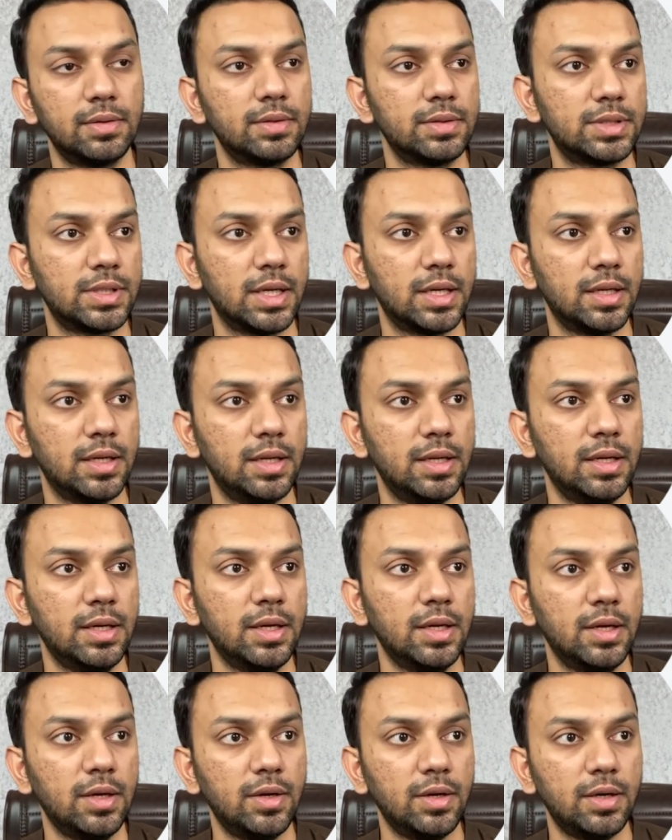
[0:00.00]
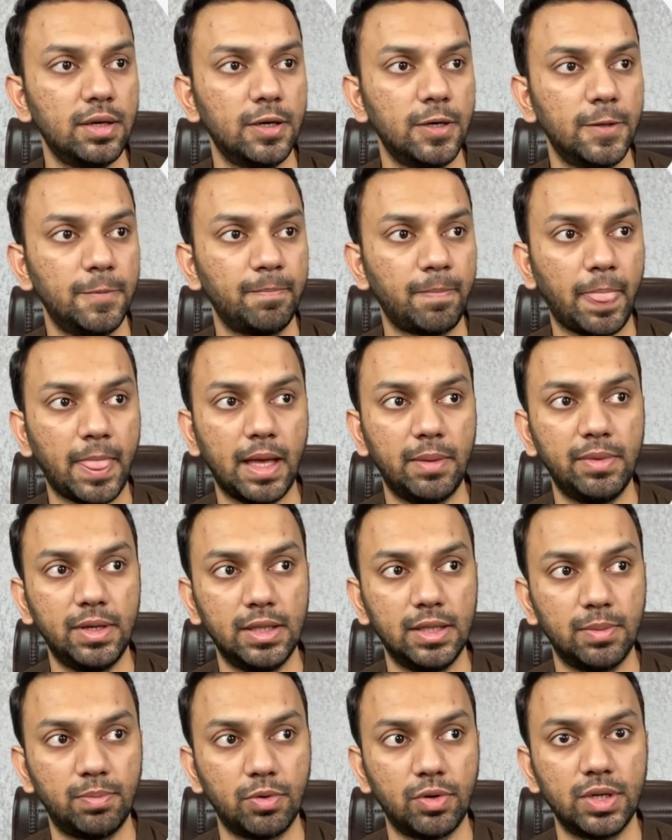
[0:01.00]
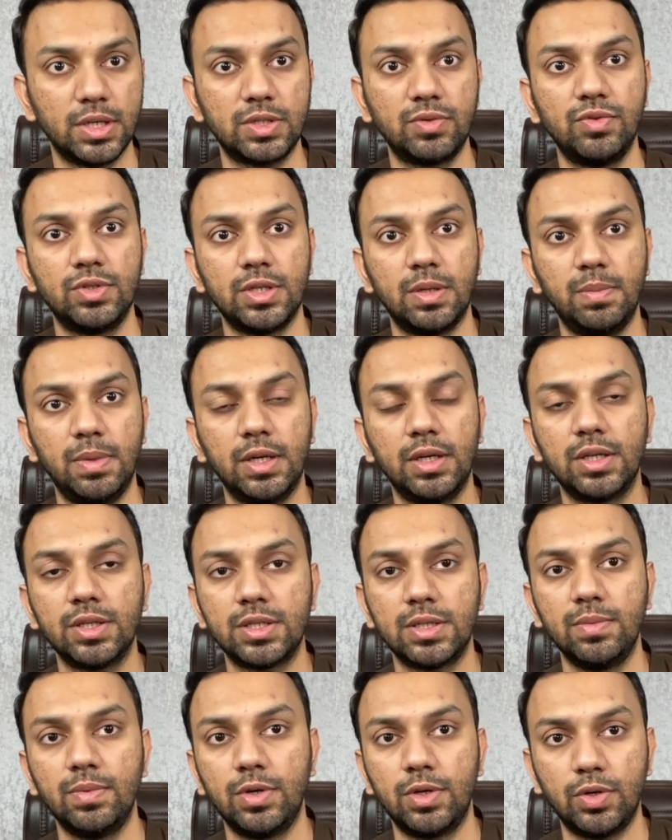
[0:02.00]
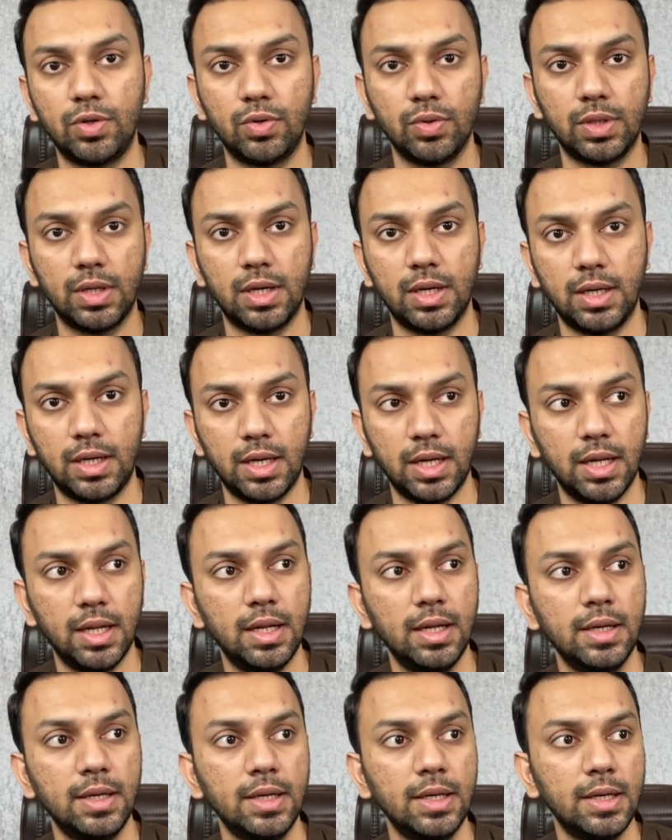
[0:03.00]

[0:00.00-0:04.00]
channel. I mean, the products which are being distributed to the retail,